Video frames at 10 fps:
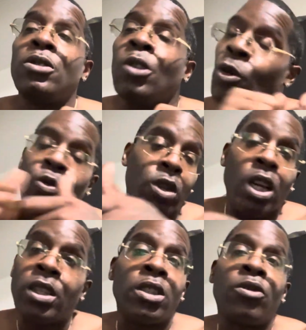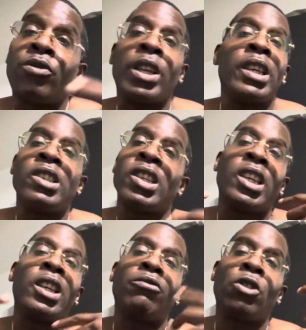Don't come to the range and
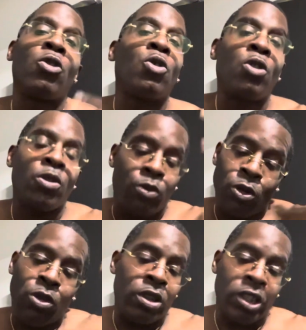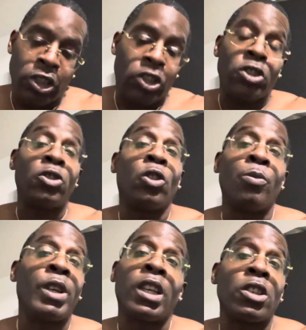hit record with all of this shit on,
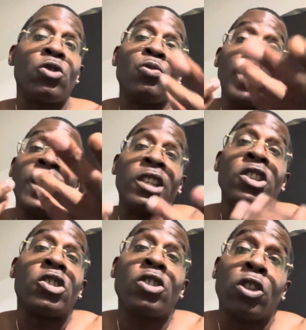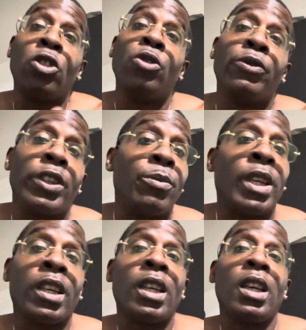man, because you're making us look goofy,
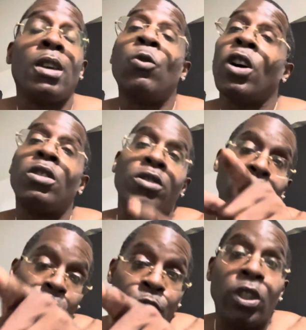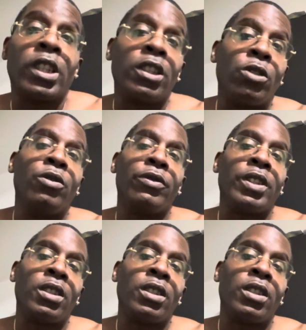man. Well, you looking goofy.